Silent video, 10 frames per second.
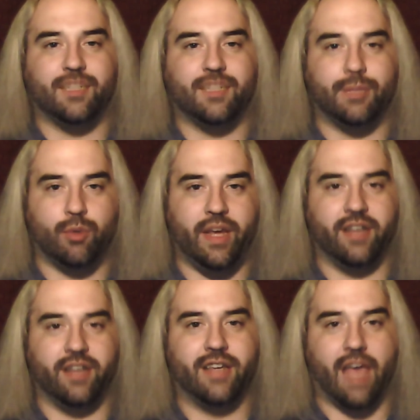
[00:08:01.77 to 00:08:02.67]

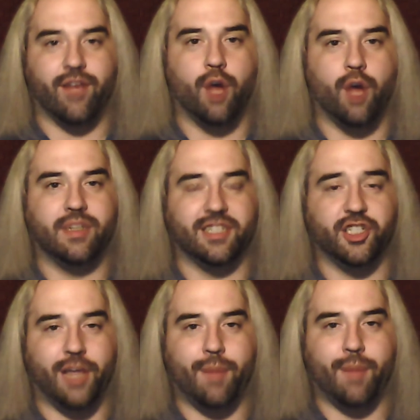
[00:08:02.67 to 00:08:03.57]
between Kevin Owens and
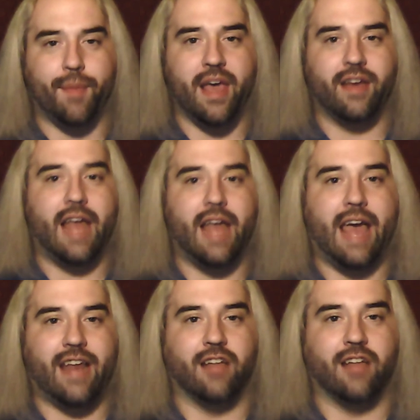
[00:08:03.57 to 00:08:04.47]
Shane McMahon
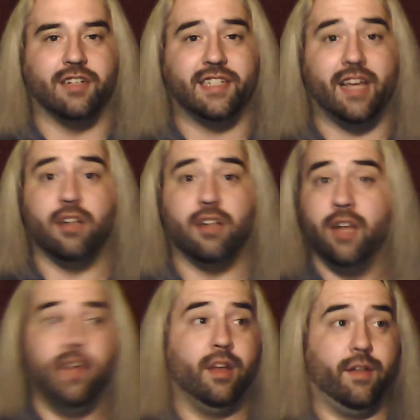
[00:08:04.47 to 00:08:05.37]
at Hell in a Cell.
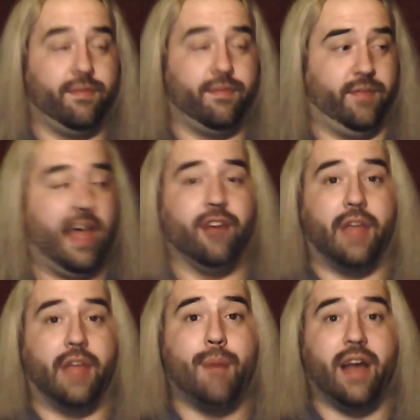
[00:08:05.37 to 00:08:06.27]
Hell,
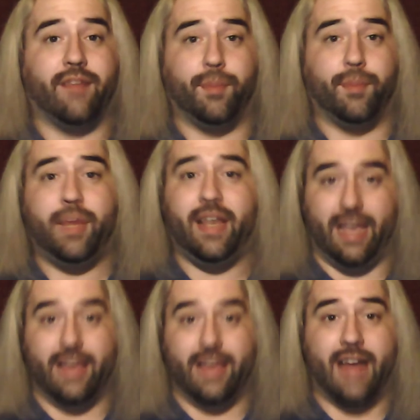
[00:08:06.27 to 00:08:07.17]
they might even be
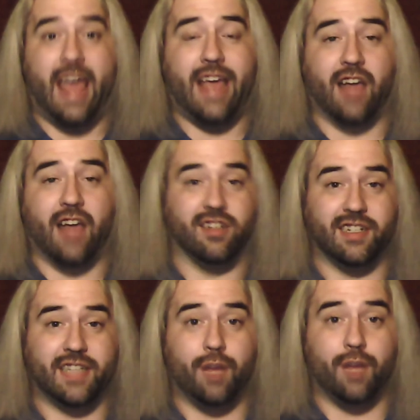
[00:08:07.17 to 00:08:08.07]
in a Hell in
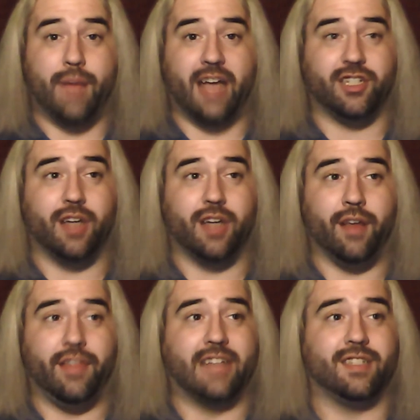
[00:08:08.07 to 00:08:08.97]
a Cell match.
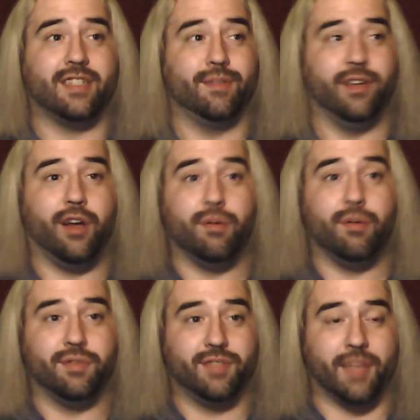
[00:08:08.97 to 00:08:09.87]
That's,
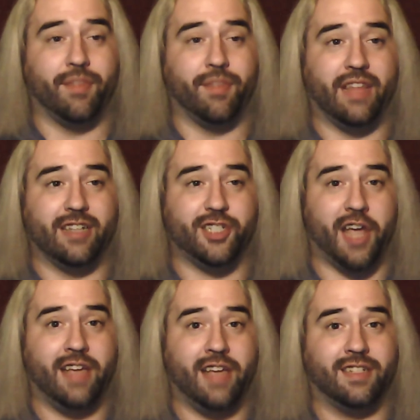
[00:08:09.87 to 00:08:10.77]
something that
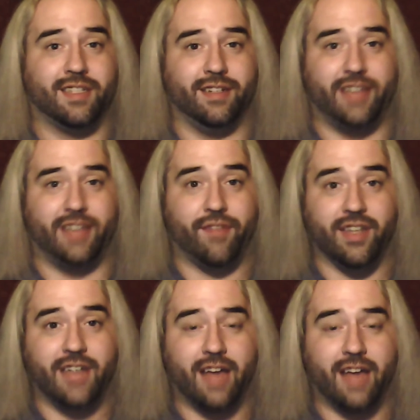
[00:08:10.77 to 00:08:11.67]
Shane's
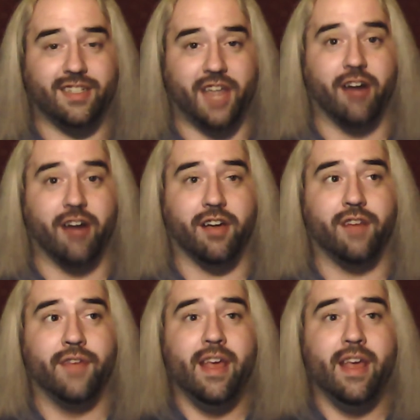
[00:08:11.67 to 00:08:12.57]
definitely not scared
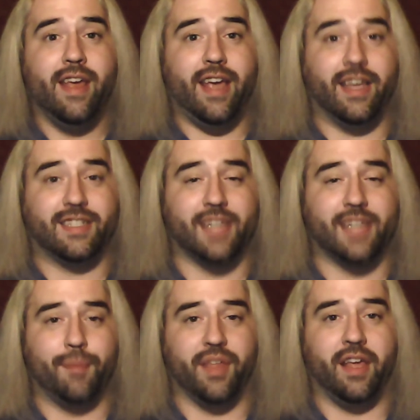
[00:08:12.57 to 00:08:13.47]
of. It's
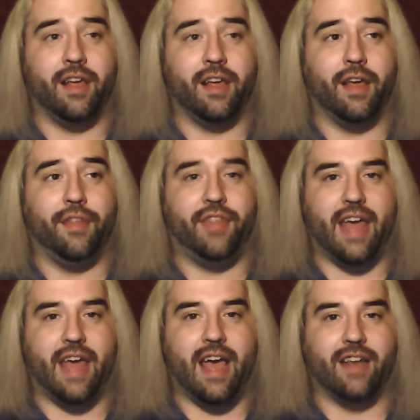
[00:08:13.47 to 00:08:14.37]
something
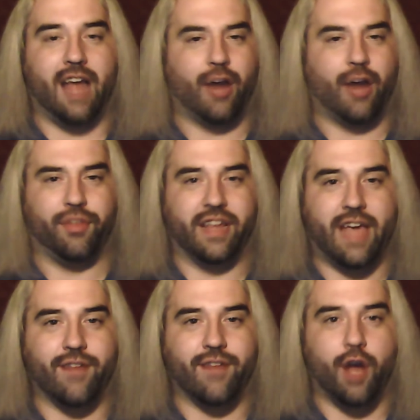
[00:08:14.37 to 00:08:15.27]
that I don't think
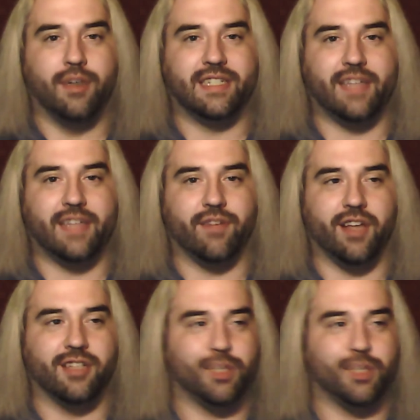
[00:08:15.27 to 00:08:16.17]
Kevin Owens has ever
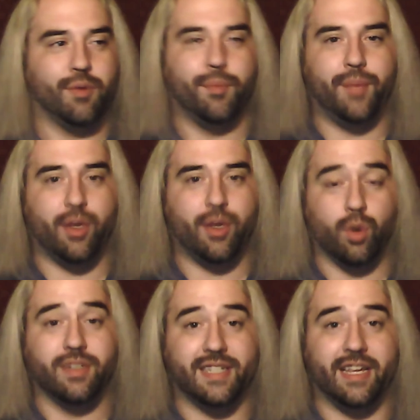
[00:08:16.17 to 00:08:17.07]
done, so it would be
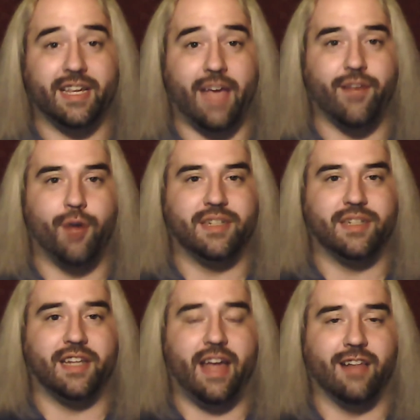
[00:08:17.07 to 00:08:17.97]
cool to see Kevin Owens
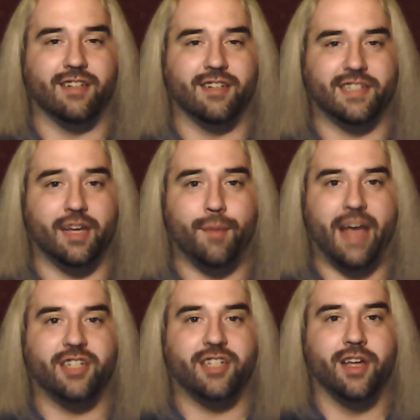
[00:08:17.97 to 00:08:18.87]
in a Hell in a Cell
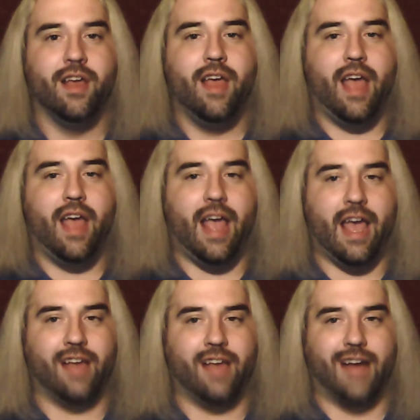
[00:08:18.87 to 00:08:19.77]
match.
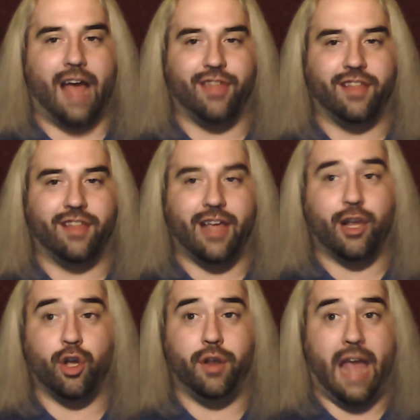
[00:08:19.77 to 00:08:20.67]
And I think they
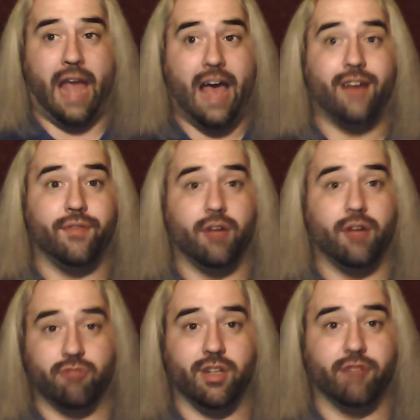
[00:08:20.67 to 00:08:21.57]
could have a
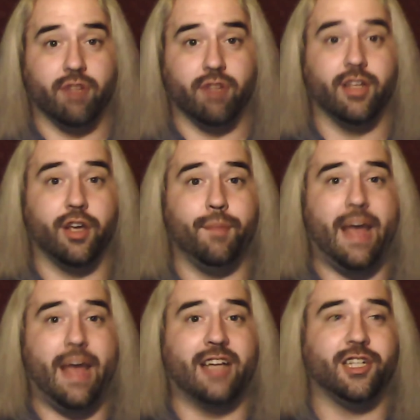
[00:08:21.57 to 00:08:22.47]
really, really good
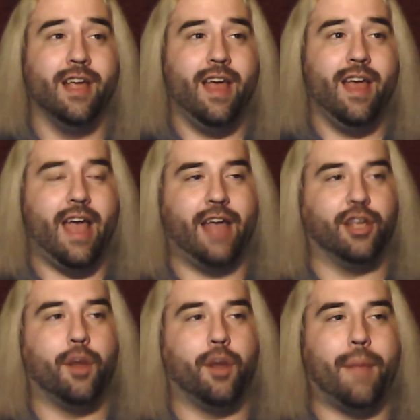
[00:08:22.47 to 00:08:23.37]
match. And,
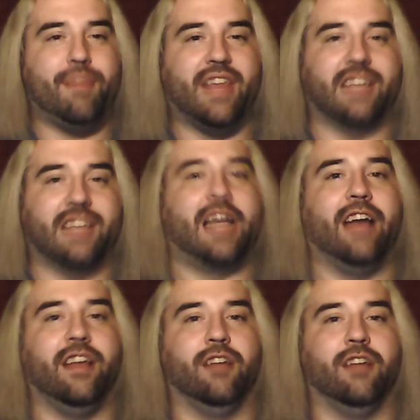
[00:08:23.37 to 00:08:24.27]
maybe they could tie
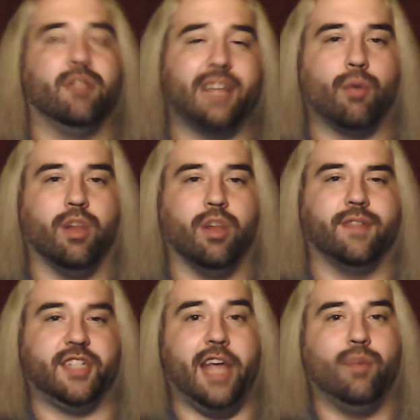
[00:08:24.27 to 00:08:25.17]
it in. It's like, well, if
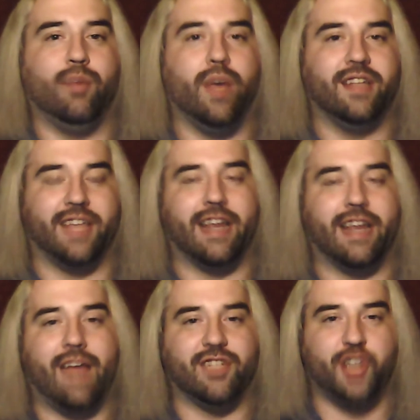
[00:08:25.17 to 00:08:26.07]
Shane wins, he can
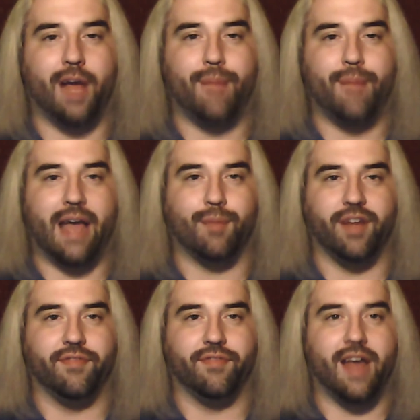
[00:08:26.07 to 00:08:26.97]
have his job back.
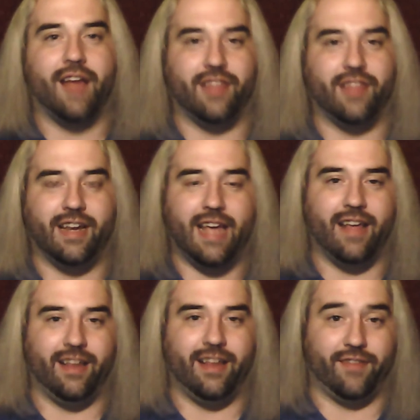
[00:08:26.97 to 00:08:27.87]
But if not, then
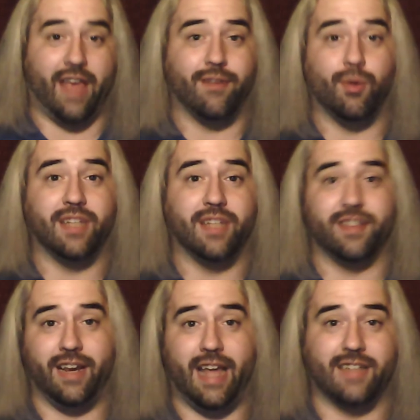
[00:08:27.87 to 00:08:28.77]
if Kevin wins,
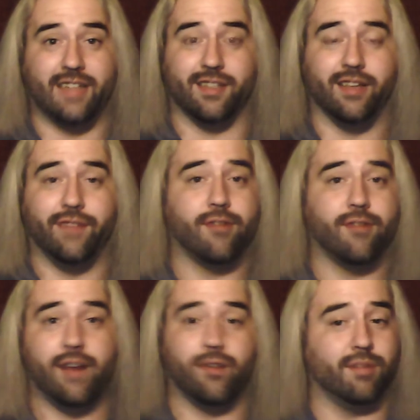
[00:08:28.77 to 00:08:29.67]
then he has to leave
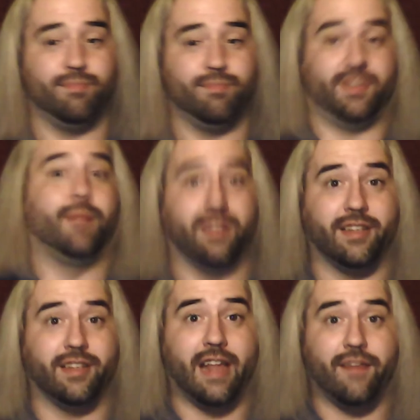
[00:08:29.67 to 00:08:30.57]
forever. Something
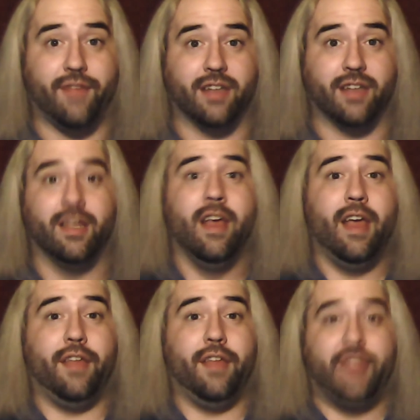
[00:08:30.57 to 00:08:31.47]
to that effect.
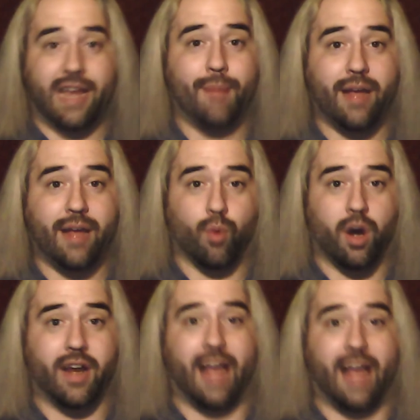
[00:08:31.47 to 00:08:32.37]
They can make it
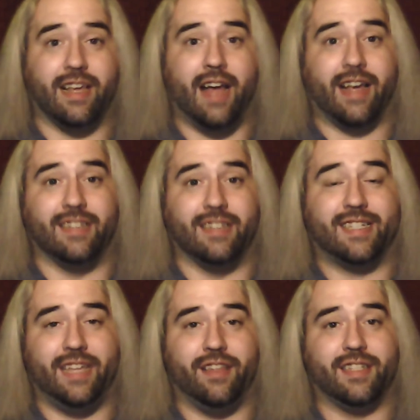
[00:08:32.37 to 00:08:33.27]
work. I can
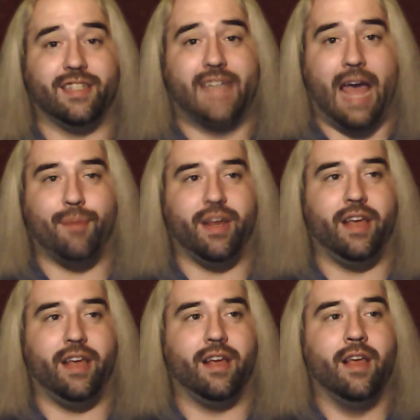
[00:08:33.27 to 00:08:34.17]
see this
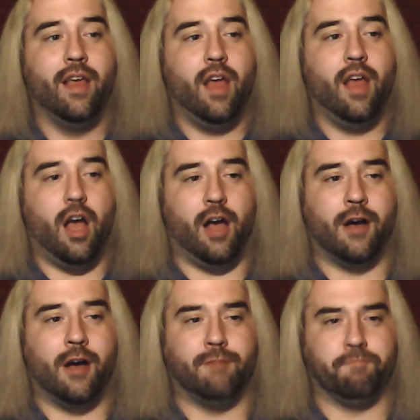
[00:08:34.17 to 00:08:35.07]
happening.
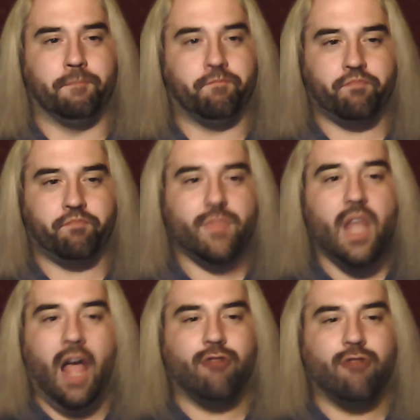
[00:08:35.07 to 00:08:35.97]

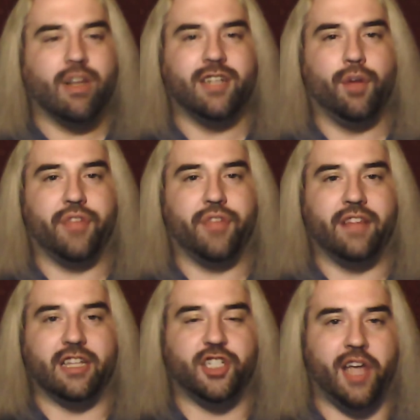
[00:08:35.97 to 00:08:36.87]
I really don't think
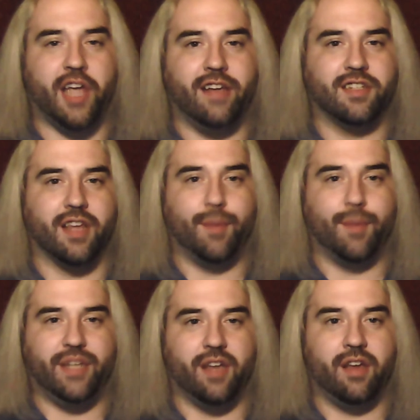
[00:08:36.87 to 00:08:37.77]
that Shane is going to
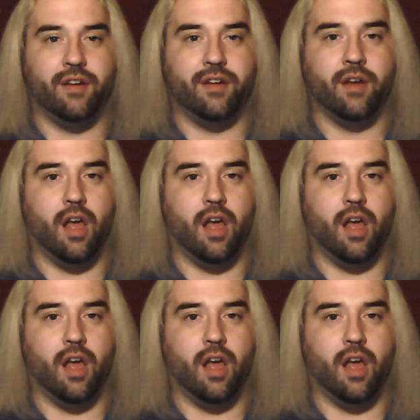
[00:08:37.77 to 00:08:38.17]
be done